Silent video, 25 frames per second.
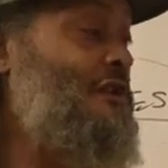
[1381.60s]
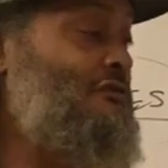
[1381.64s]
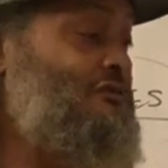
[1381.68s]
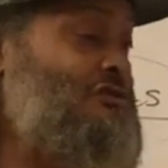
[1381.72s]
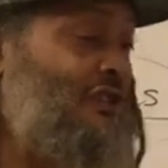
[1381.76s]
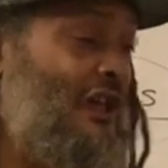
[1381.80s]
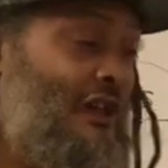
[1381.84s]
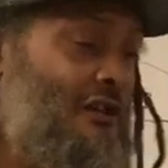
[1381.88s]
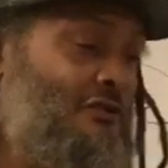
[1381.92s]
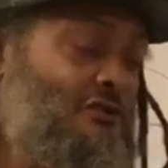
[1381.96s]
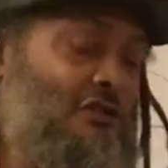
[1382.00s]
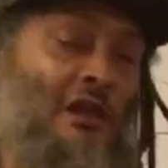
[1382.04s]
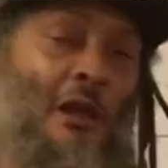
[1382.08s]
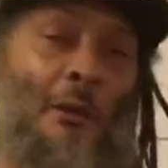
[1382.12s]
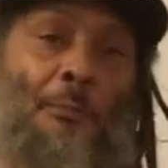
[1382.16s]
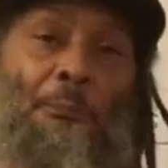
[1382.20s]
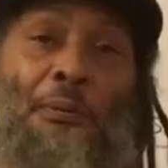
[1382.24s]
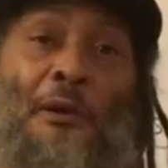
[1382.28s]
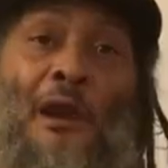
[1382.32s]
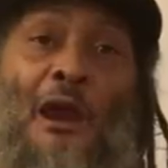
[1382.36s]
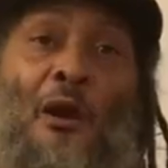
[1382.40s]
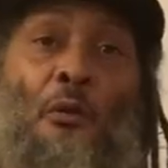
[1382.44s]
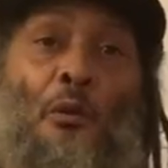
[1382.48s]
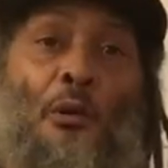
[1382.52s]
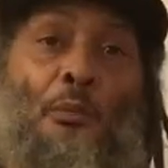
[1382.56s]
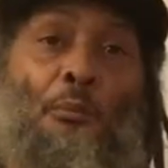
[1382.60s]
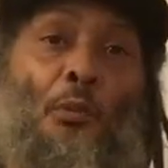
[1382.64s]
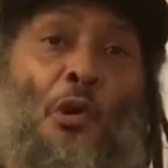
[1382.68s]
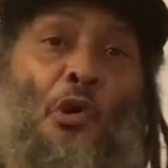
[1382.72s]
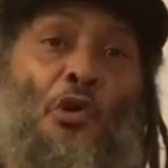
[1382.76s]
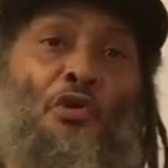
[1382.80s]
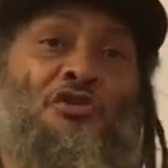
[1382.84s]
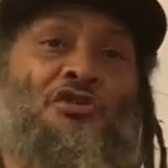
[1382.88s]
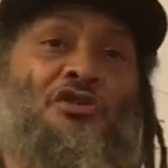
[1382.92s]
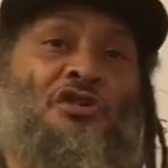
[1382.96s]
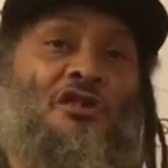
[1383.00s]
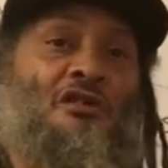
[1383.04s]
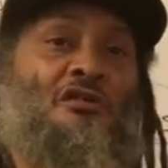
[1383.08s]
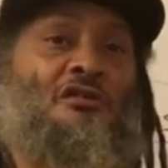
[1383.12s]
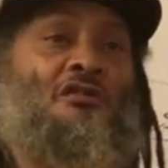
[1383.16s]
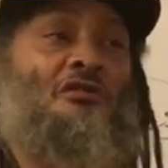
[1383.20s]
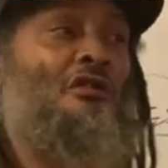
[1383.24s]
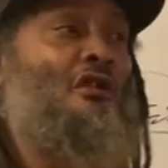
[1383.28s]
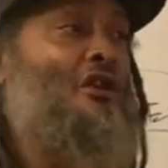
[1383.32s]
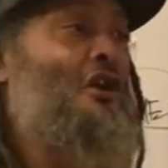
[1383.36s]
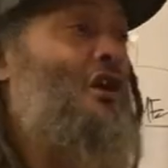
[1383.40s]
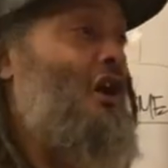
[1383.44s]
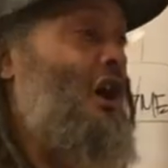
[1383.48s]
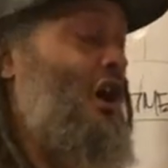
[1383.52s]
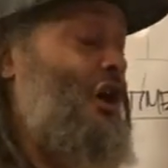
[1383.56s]
that the apparent motion
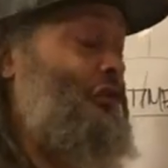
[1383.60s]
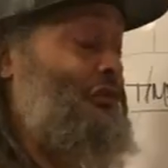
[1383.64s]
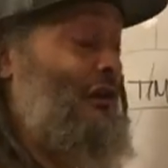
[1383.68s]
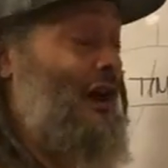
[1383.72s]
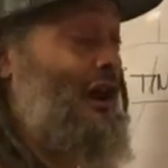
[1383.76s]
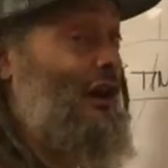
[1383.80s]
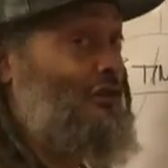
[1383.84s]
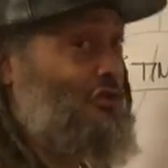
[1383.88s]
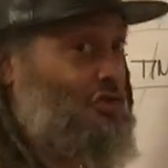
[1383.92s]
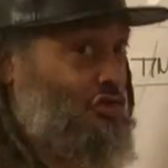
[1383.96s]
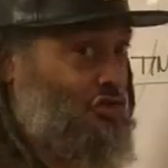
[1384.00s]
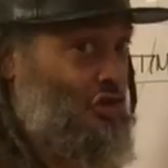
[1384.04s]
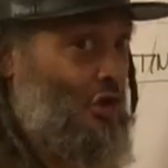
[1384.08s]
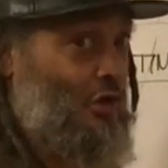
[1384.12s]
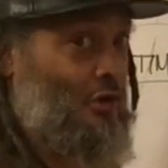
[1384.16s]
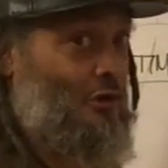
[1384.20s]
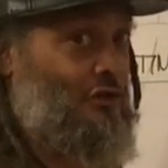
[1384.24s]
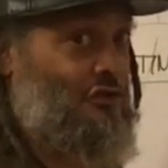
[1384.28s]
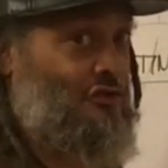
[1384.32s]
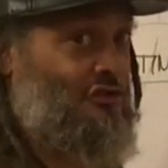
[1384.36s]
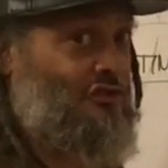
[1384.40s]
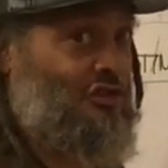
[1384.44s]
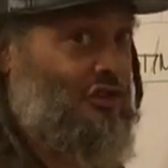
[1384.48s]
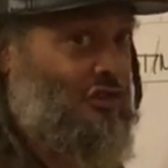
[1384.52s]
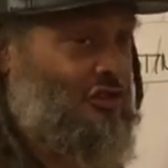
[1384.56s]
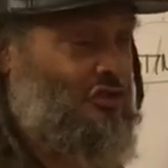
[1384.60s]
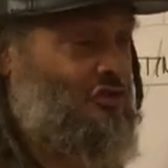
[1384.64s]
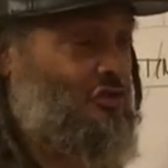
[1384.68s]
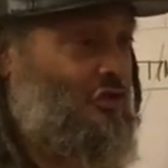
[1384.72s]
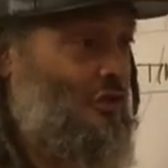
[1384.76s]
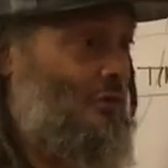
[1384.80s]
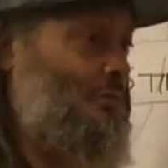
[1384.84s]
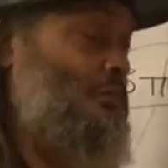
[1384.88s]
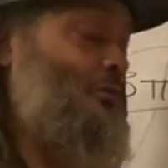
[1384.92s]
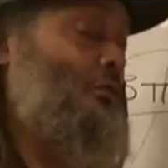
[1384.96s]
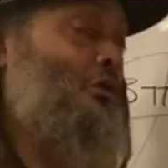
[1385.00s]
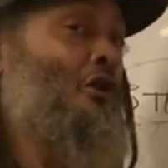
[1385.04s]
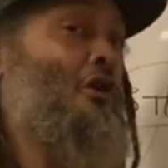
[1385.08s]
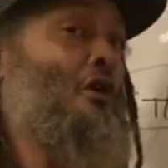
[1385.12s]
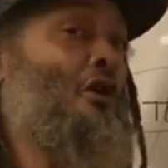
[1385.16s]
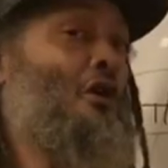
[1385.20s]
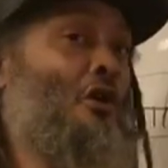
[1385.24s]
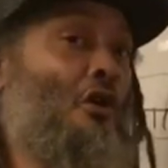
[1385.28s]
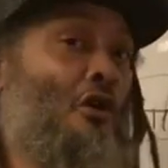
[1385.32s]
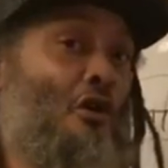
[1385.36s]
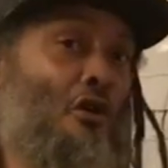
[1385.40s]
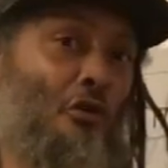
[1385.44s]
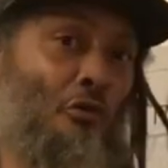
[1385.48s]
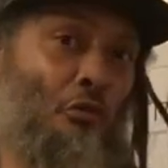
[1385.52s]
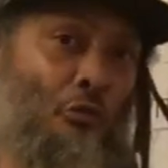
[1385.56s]
of our solar system
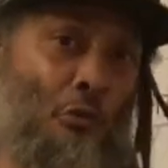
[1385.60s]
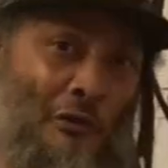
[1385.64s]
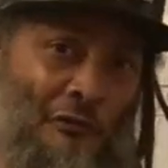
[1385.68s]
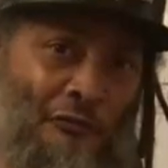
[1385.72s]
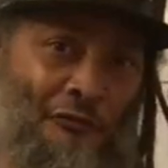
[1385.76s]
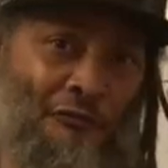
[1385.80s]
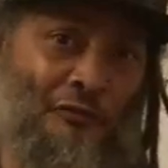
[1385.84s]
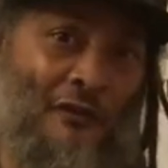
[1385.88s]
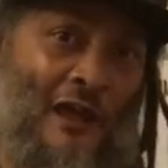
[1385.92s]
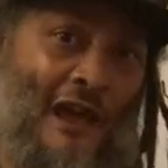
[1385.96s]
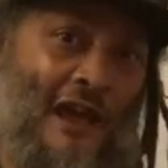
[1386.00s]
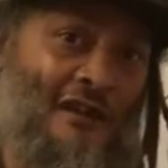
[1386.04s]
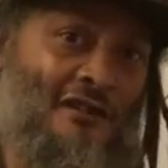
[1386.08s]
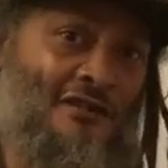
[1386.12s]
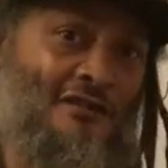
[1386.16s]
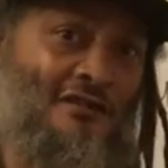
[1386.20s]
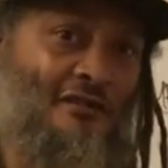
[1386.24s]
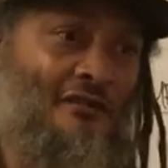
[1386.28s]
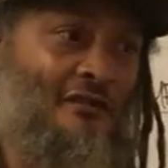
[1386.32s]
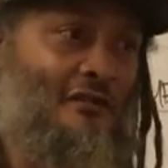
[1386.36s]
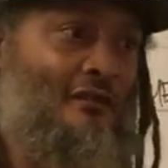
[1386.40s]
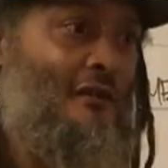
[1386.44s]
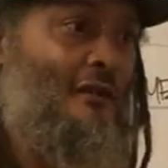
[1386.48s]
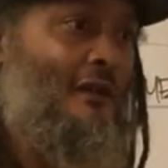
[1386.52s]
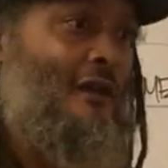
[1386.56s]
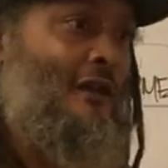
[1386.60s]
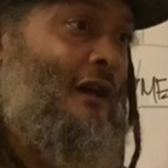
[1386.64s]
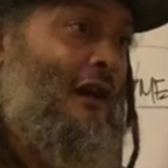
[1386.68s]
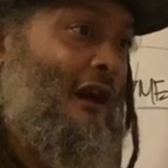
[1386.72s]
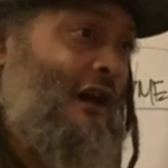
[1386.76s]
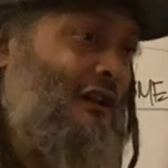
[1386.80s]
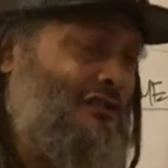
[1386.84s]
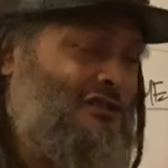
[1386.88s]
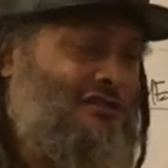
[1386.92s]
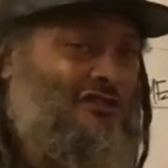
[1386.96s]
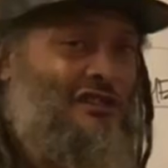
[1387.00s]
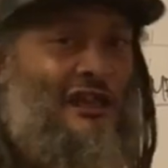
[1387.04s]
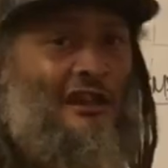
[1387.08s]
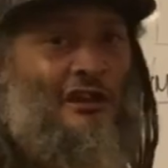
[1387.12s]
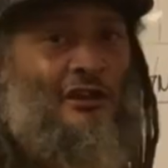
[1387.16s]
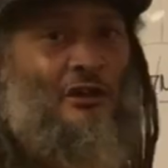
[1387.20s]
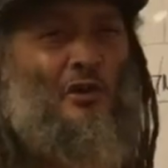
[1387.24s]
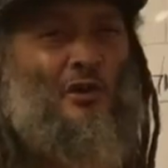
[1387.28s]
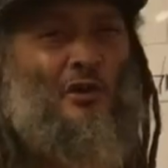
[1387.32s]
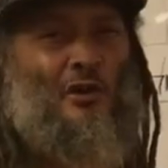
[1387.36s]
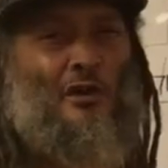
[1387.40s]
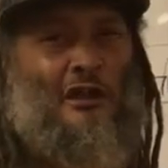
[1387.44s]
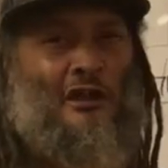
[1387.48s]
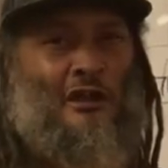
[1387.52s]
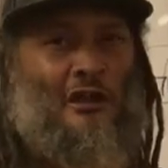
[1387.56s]
reflects a
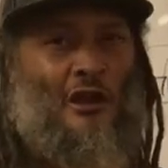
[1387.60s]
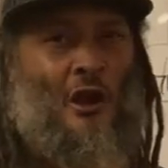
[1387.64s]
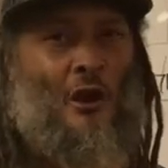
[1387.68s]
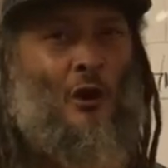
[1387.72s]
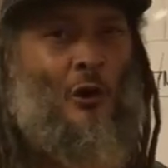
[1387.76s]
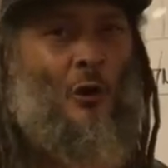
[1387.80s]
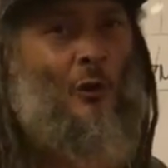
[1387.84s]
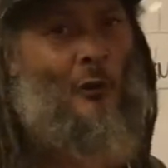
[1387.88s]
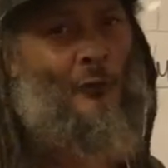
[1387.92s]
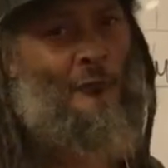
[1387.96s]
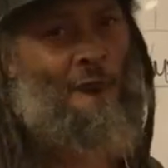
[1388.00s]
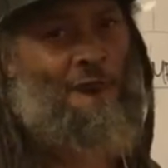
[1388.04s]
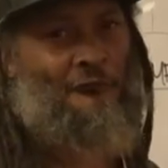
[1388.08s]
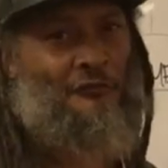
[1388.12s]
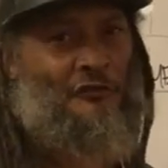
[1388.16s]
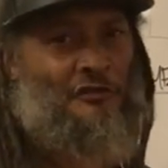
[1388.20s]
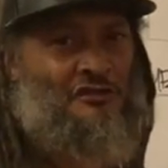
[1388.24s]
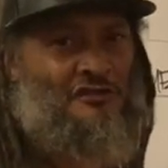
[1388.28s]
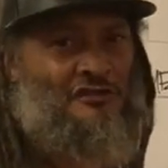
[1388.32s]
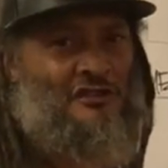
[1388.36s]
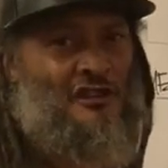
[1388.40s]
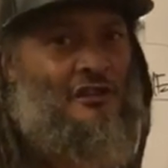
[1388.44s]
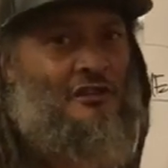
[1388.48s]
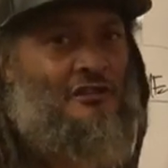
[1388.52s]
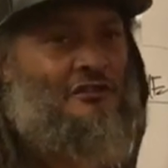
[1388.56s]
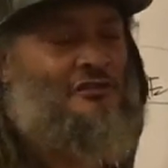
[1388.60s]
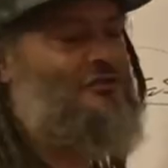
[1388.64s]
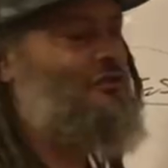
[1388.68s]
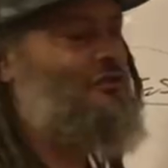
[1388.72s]
cycle in our own physiques.